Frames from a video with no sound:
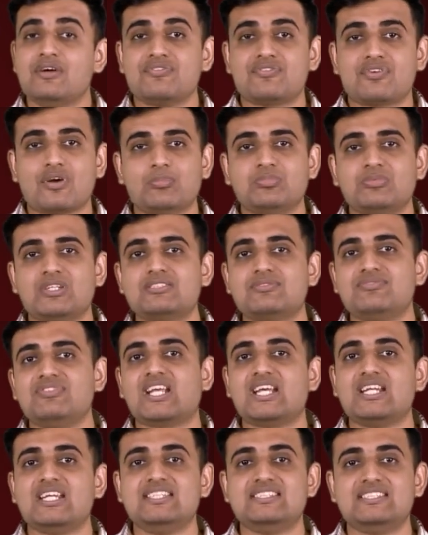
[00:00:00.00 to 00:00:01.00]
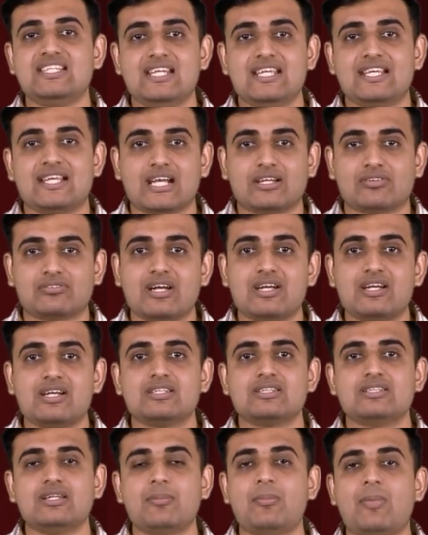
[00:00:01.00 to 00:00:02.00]
From this, we can easily calculate
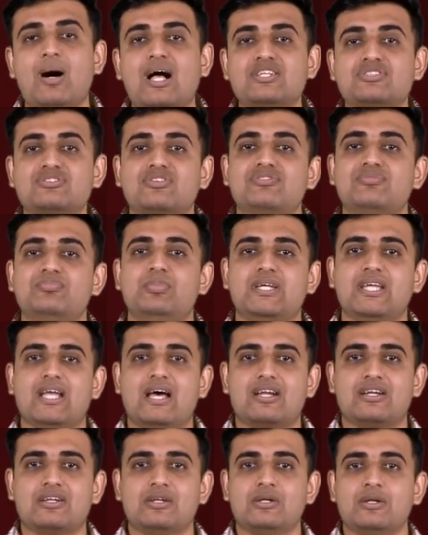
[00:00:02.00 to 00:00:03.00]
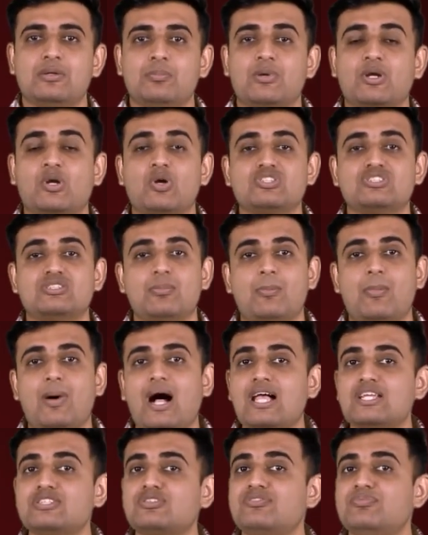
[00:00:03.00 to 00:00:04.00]
the mass of Br, because the
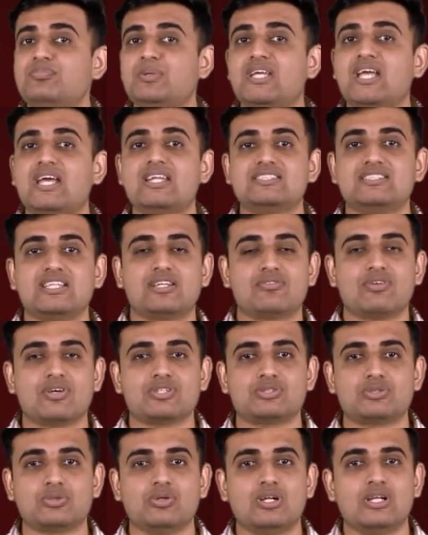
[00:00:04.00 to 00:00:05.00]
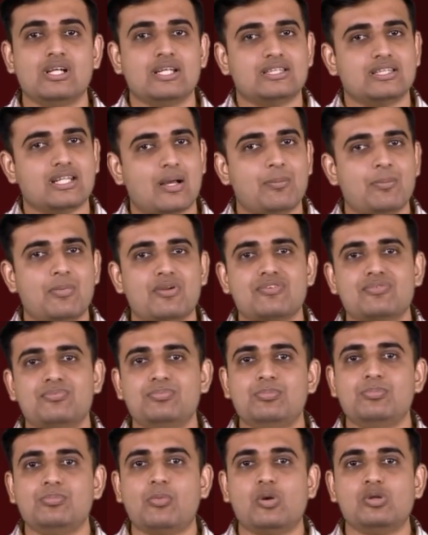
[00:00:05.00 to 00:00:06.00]
mass of Br is equals to number
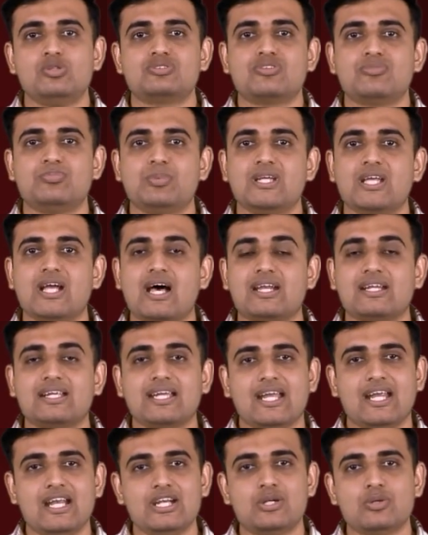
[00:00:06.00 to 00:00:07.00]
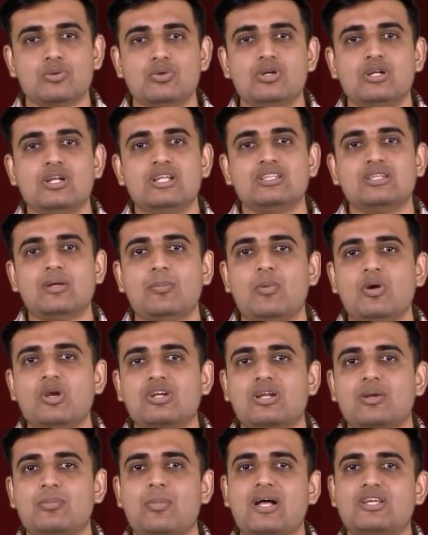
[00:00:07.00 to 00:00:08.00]
of moles of Br into the
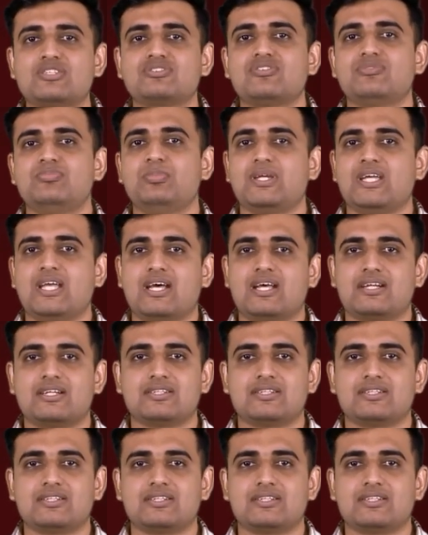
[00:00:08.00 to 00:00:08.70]
molecular mass of Br.